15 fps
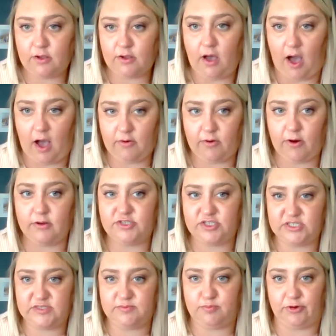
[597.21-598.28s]

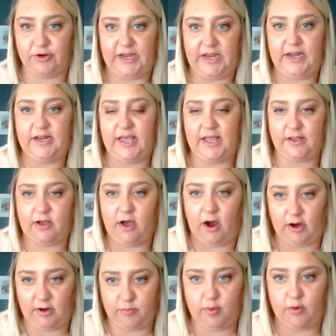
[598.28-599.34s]
cockroaches breed in
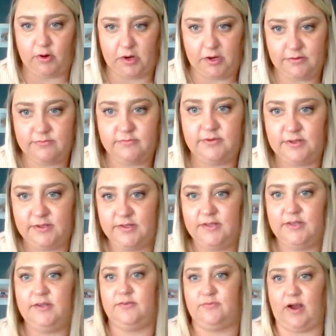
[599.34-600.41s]
cardboard,
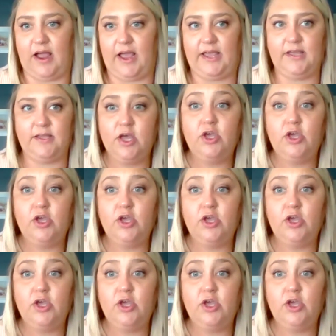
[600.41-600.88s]
right?